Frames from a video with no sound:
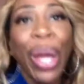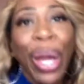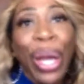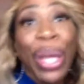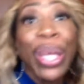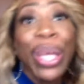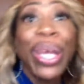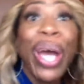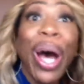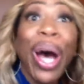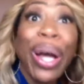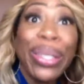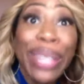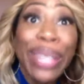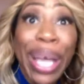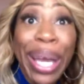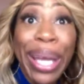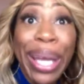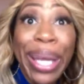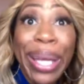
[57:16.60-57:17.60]
Y'all
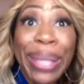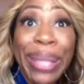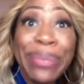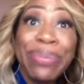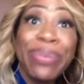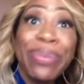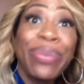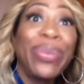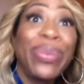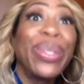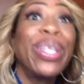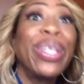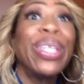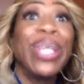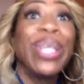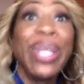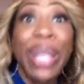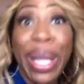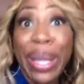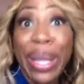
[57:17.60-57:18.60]
take it. Well, look,
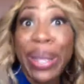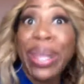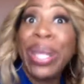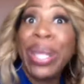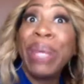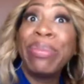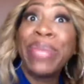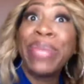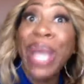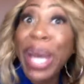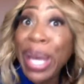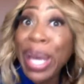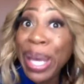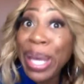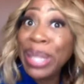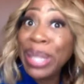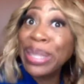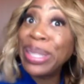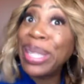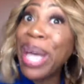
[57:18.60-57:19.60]
let them take it
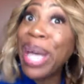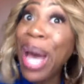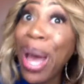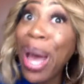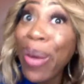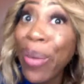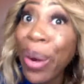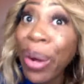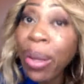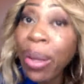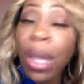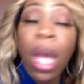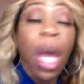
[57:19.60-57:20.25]
and see how it works.